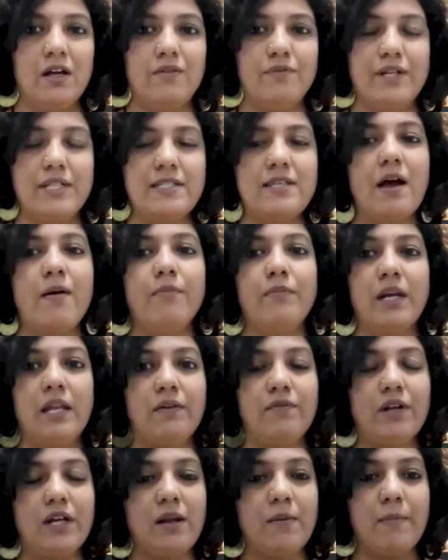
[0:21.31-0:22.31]
With
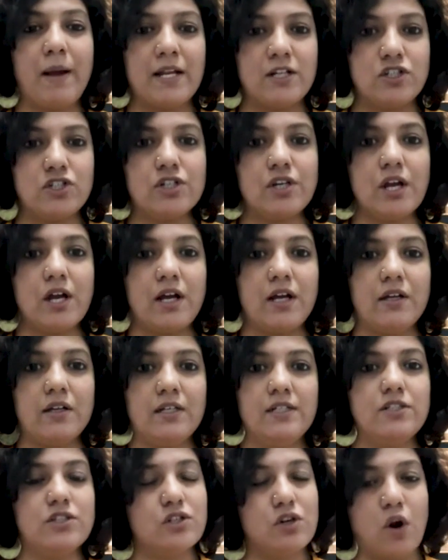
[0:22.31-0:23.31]
somebody with
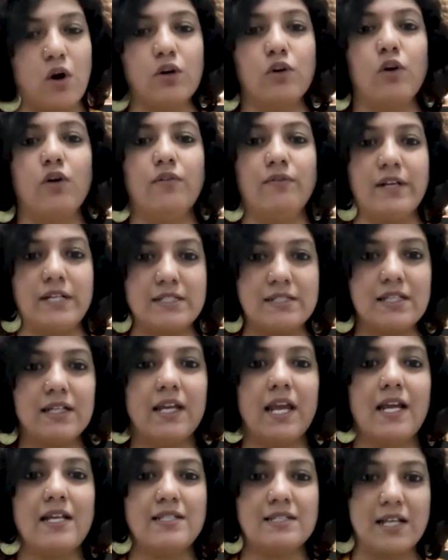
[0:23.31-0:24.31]
dementia, it's not always
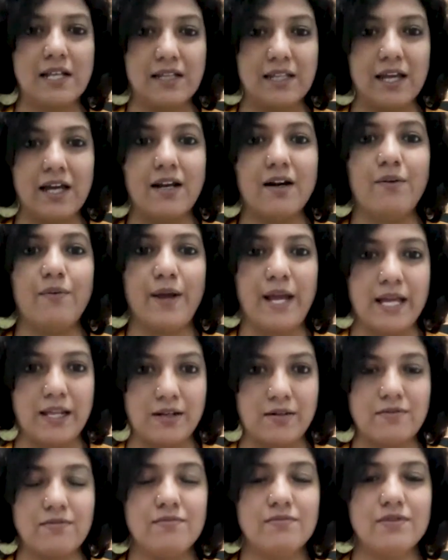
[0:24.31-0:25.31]
the case that they are
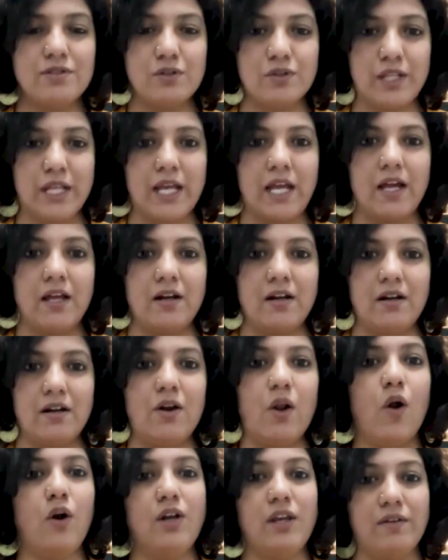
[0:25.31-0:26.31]
aware. So they are
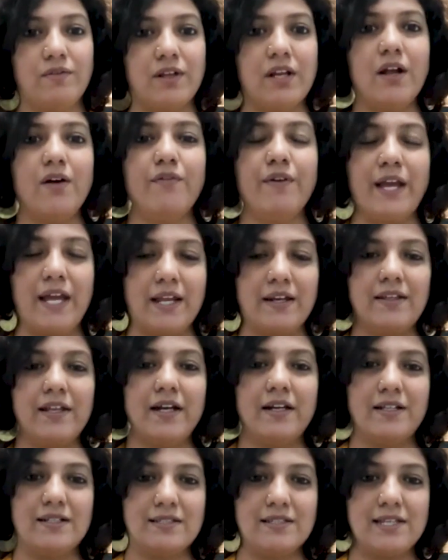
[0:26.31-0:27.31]
not even aware
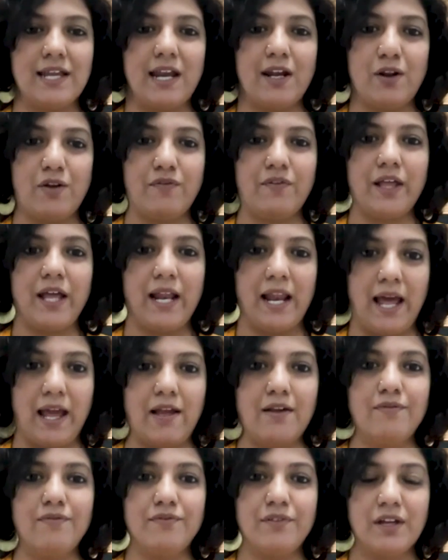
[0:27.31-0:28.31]
that it's the end of their
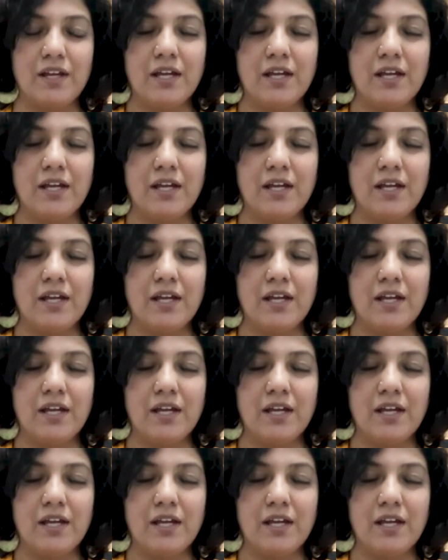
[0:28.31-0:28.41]
life.